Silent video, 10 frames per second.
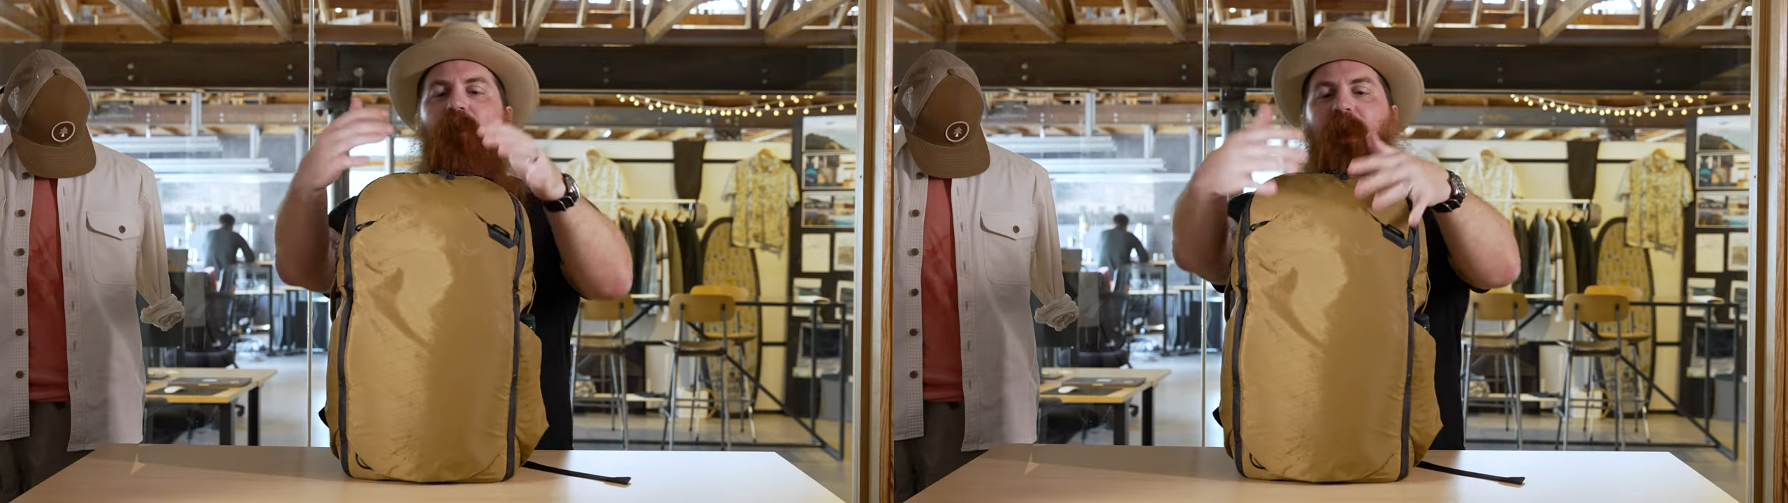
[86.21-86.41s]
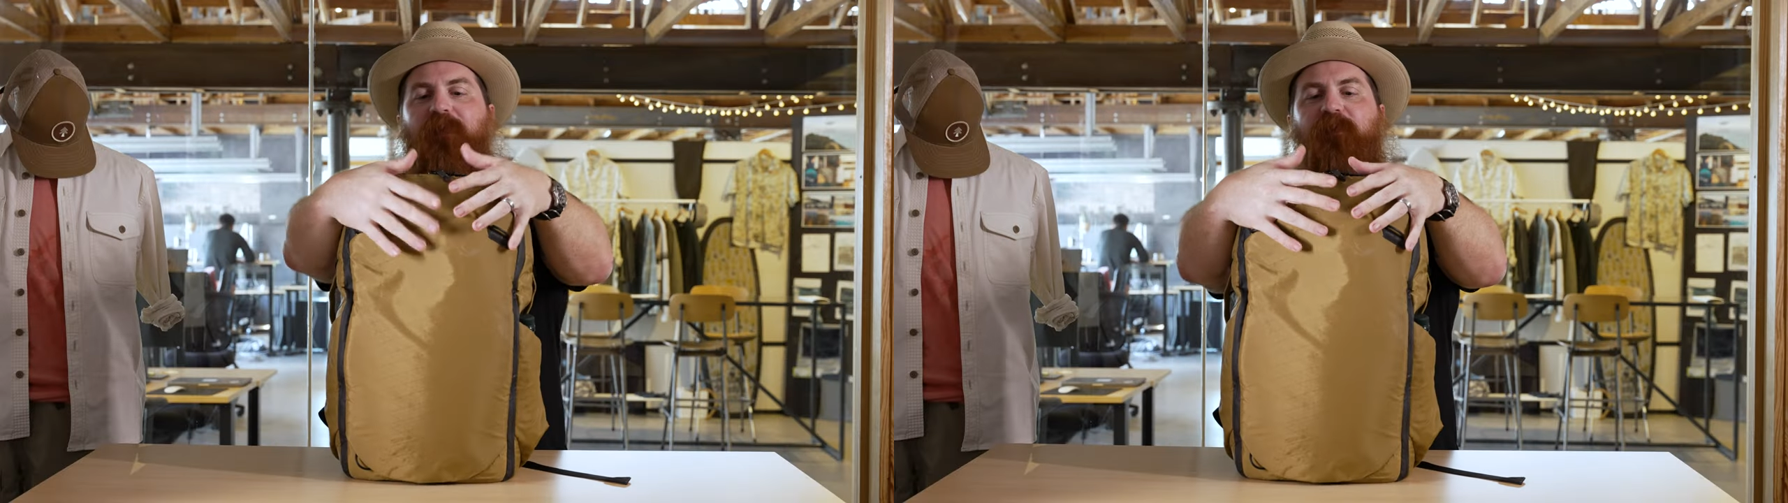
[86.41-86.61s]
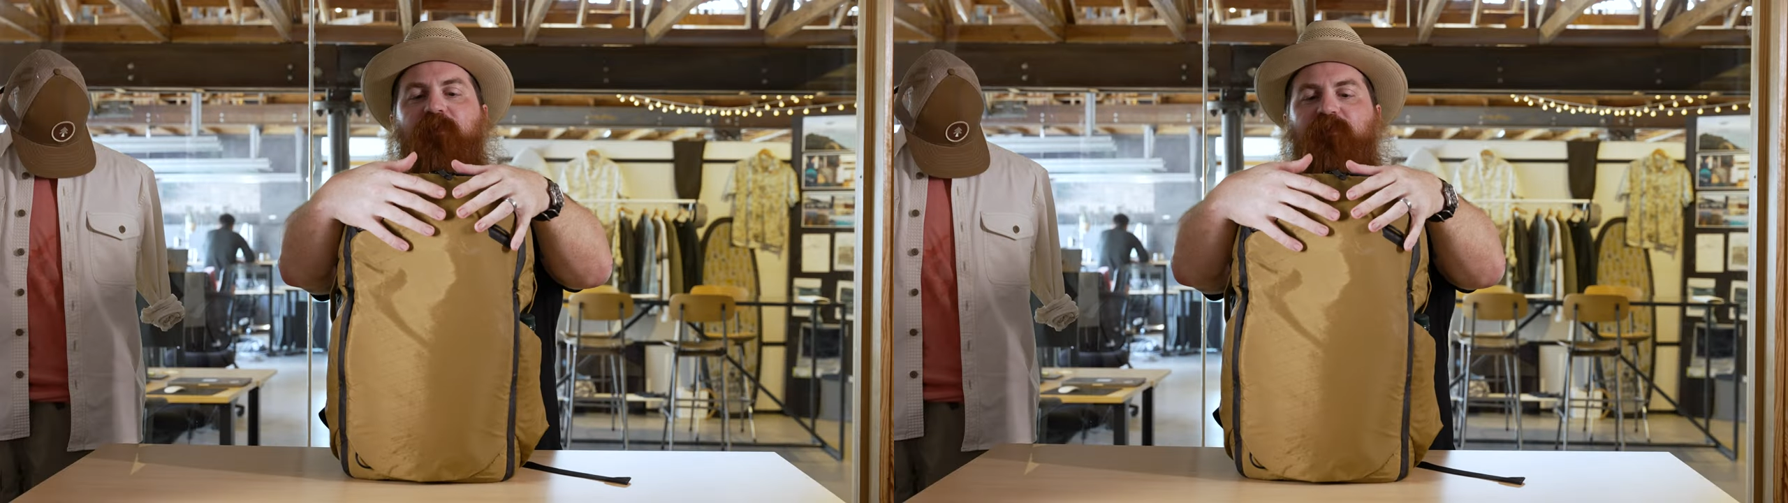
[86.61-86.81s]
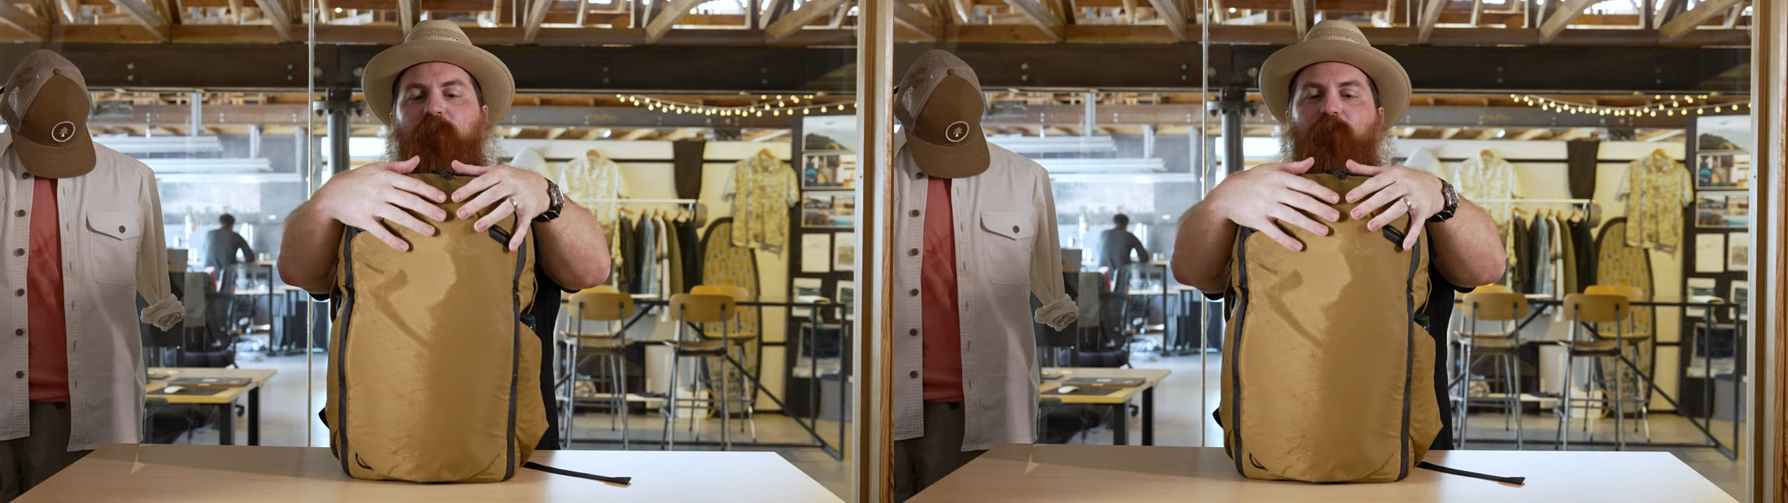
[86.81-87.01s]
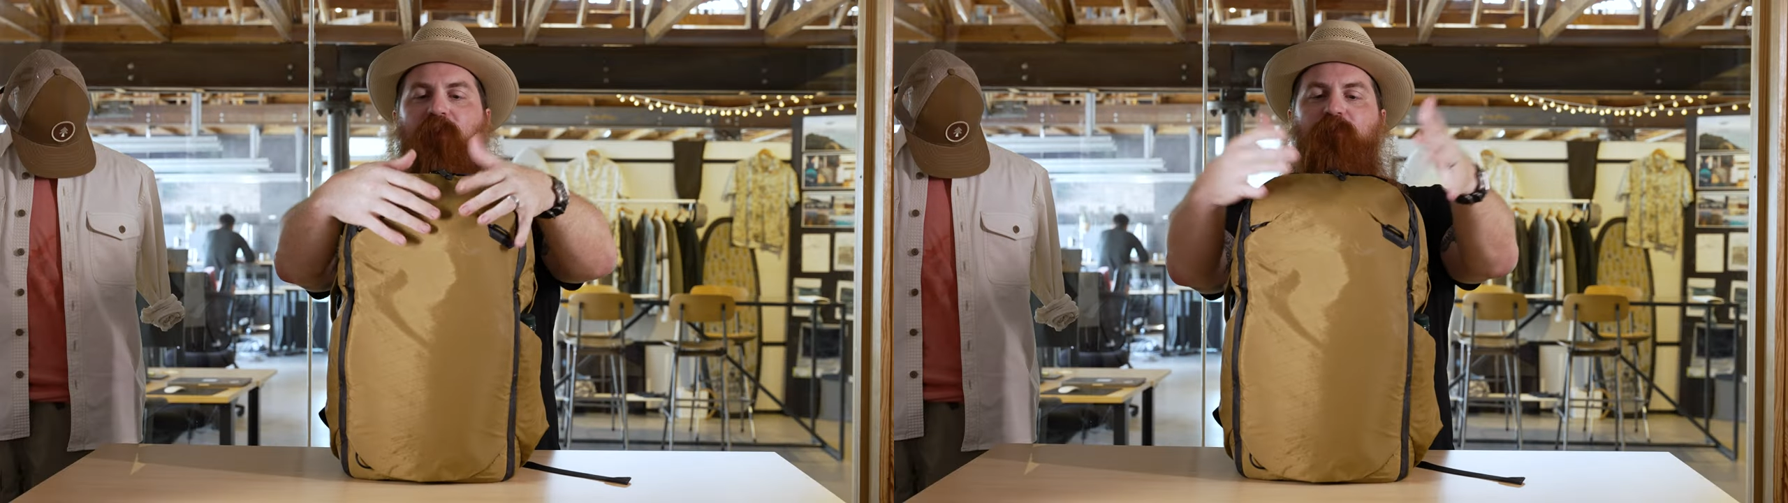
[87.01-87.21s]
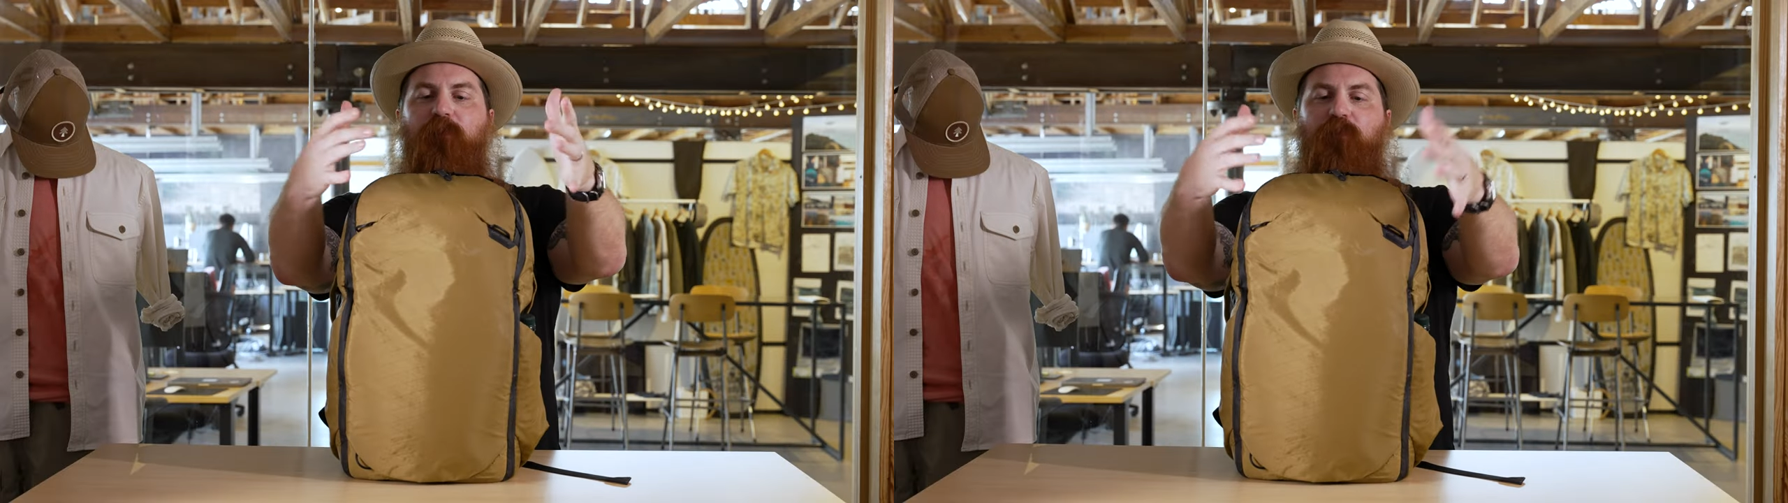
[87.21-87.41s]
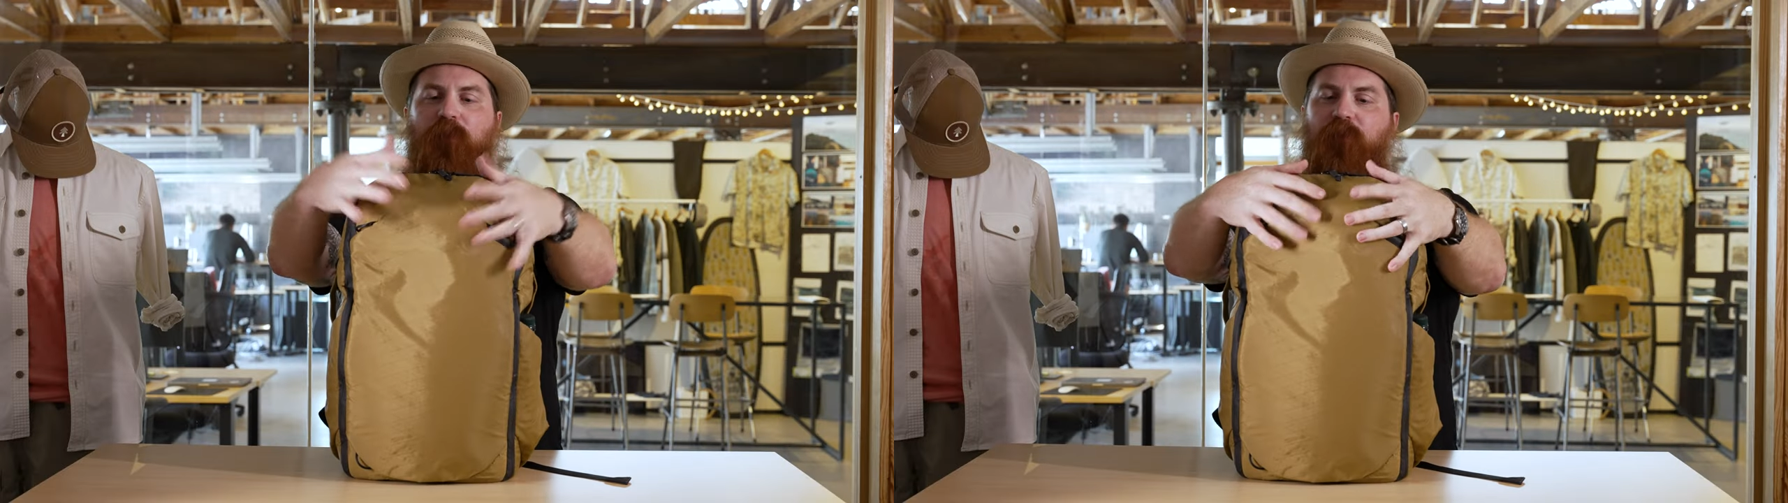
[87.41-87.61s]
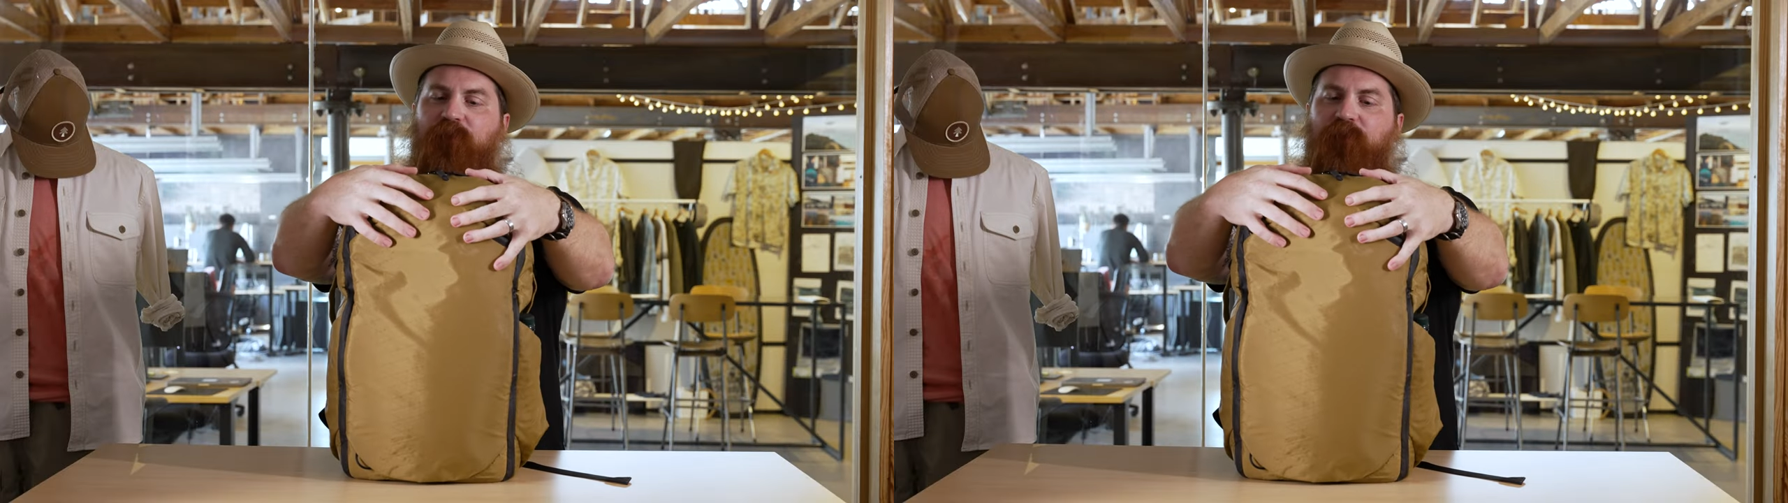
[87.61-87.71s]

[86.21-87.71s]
I like the separation between your